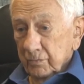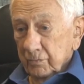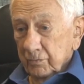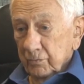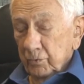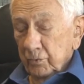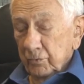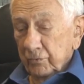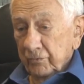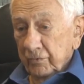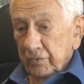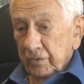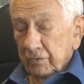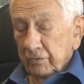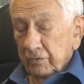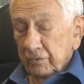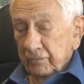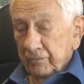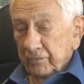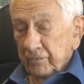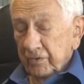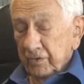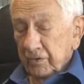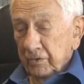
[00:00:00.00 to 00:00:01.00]
were very,
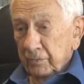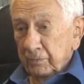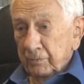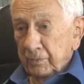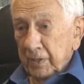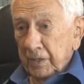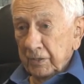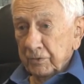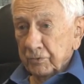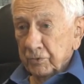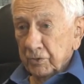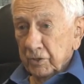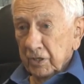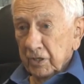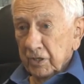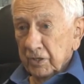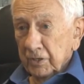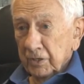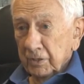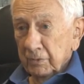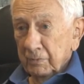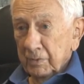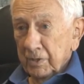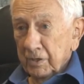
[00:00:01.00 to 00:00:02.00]
very
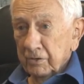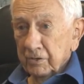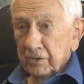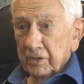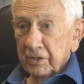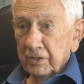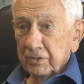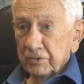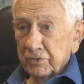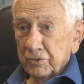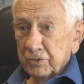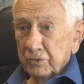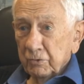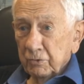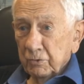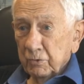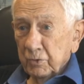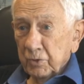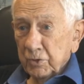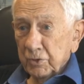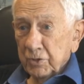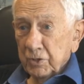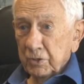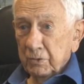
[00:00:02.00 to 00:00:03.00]
patriotic Americans, no
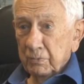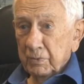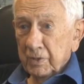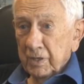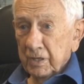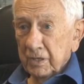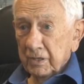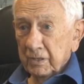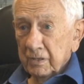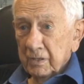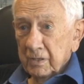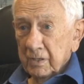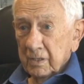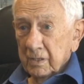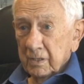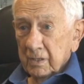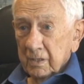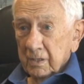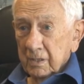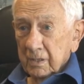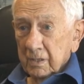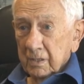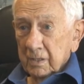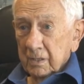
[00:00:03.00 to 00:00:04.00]
question about
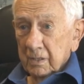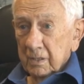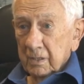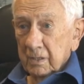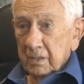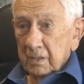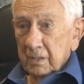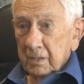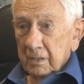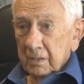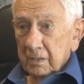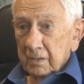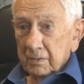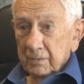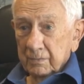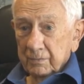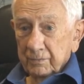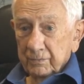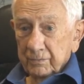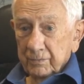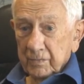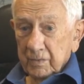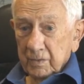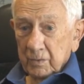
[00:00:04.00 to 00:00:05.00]
it. And
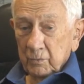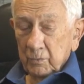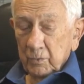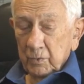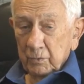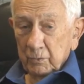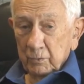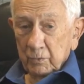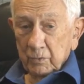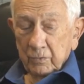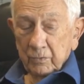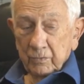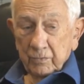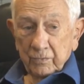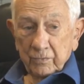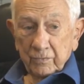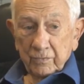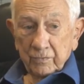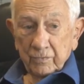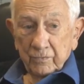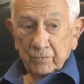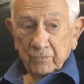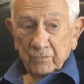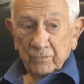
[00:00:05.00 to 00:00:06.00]
we were
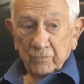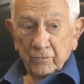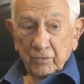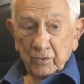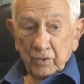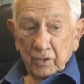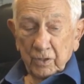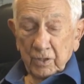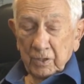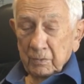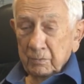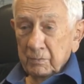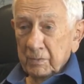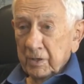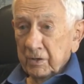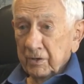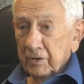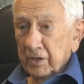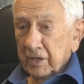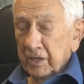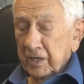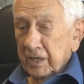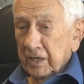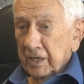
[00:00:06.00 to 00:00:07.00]
fully
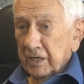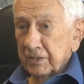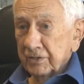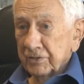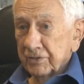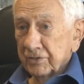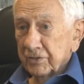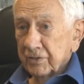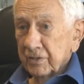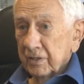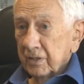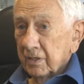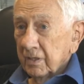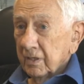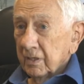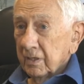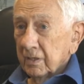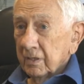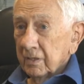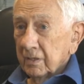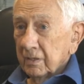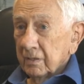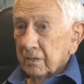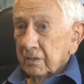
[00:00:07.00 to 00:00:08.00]
Americanized
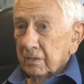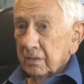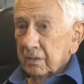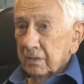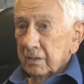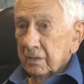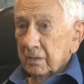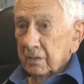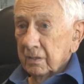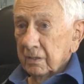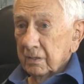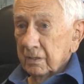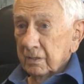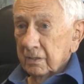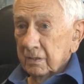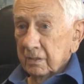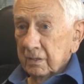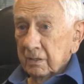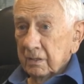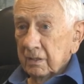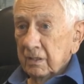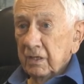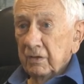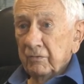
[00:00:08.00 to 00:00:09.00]
and, uh,
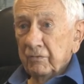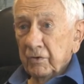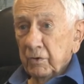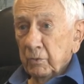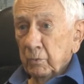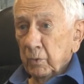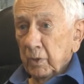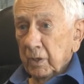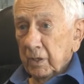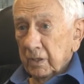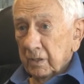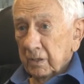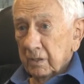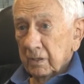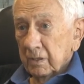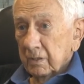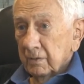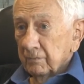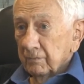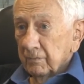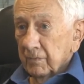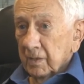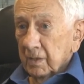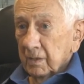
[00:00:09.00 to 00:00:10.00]
in every way.
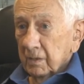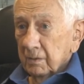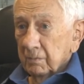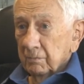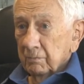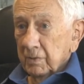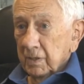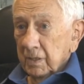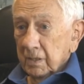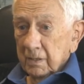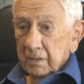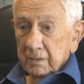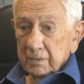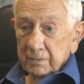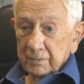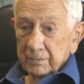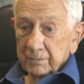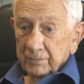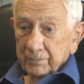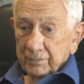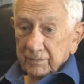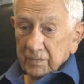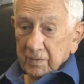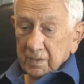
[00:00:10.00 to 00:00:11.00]
But,
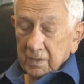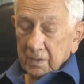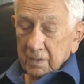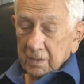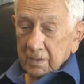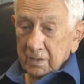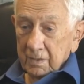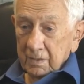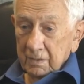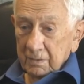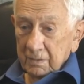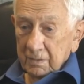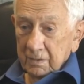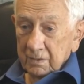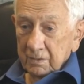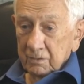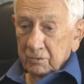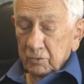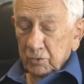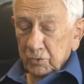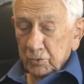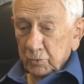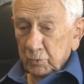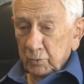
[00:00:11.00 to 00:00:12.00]
and of
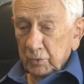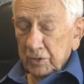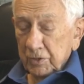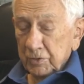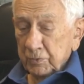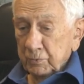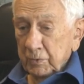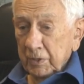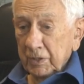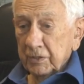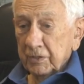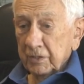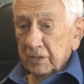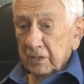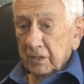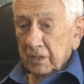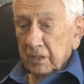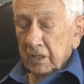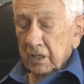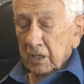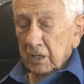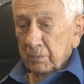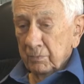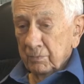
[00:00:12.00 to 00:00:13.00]
course, we expected a
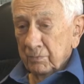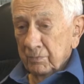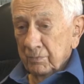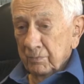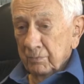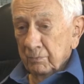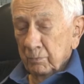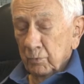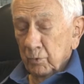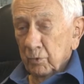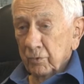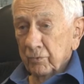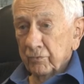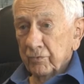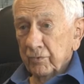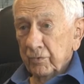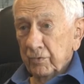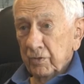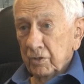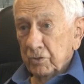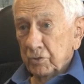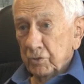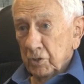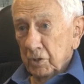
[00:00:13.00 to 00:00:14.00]
lot more from
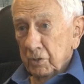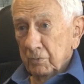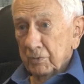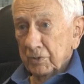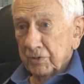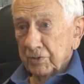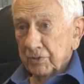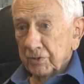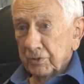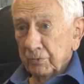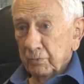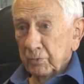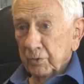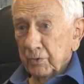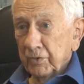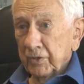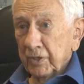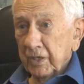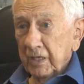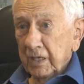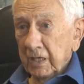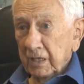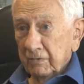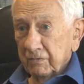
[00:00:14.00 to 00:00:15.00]
the Germans than what they
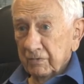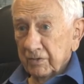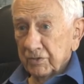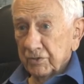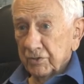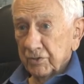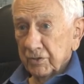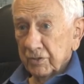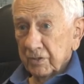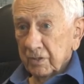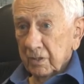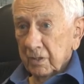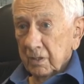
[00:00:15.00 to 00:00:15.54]
gave us.